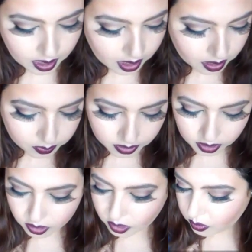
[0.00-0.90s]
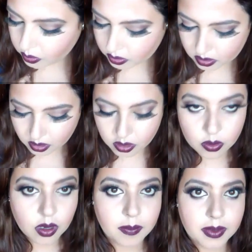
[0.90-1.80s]
And we're going to use, you
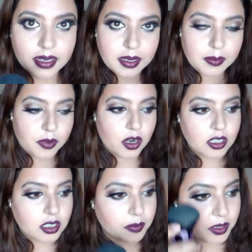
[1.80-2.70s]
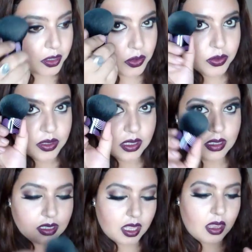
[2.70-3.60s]
know, a blending brush. I'm going to use the
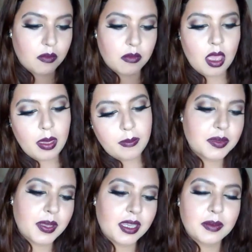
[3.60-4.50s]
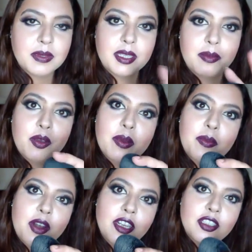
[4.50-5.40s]
same Miss Makeup's Kabuki
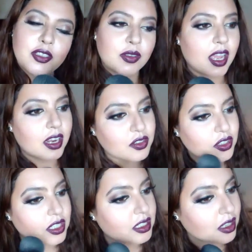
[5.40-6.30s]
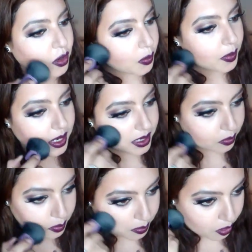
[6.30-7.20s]
brush to kind of just, you know, blend
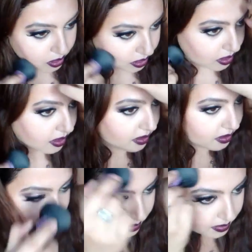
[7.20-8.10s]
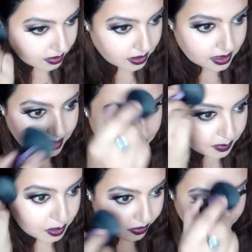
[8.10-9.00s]
out the bronzer, because I
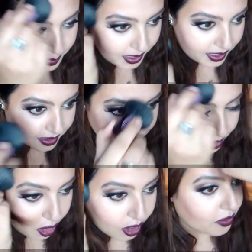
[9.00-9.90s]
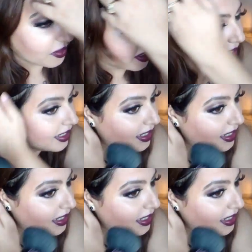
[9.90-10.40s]
seem to have applied a lot of it.